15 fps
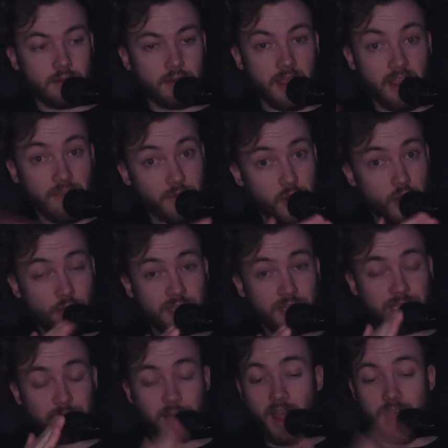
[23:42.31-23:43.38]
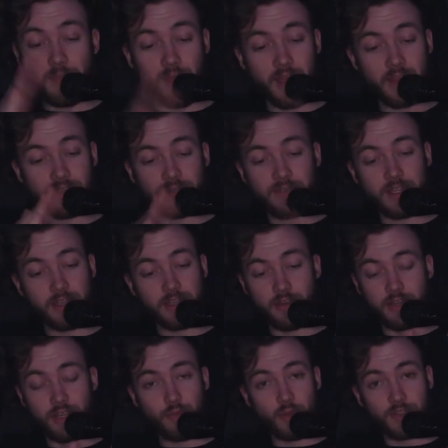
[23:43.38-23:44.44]
if you're inspired by this video and
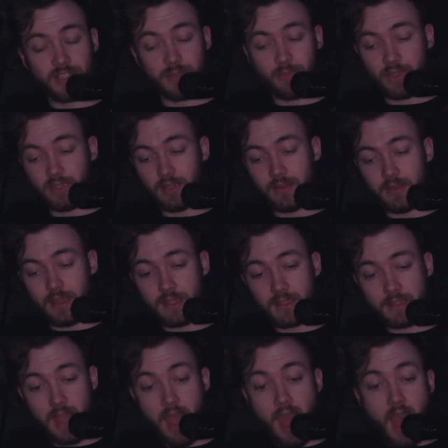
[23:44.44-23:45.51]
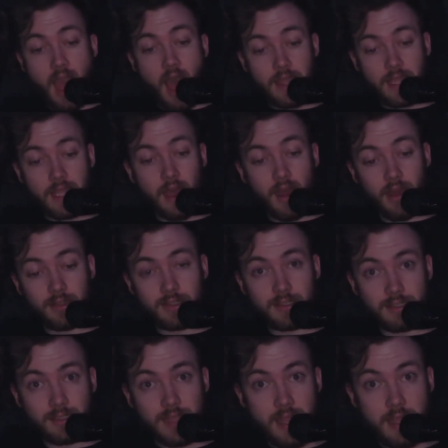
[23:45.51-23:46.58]
you want something like this, I can't
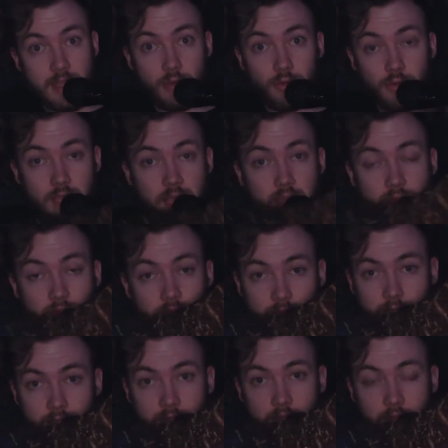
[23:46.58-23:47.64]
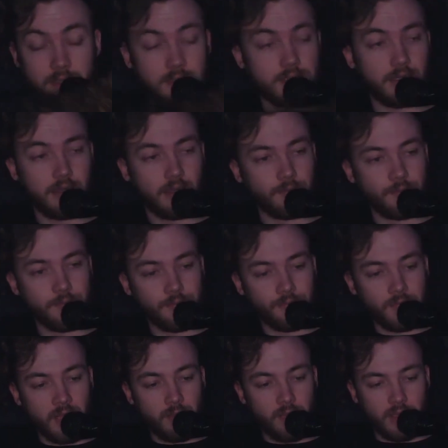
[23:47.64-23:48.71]
say you'll get this exact guitar,
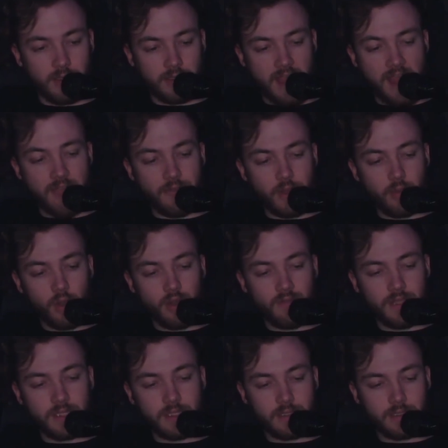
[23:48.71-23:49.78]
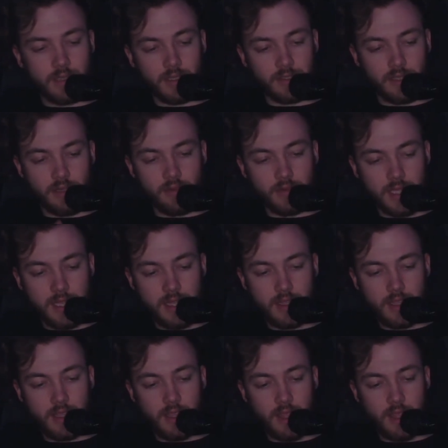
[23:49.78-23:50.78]
because every one of his guitars are unique.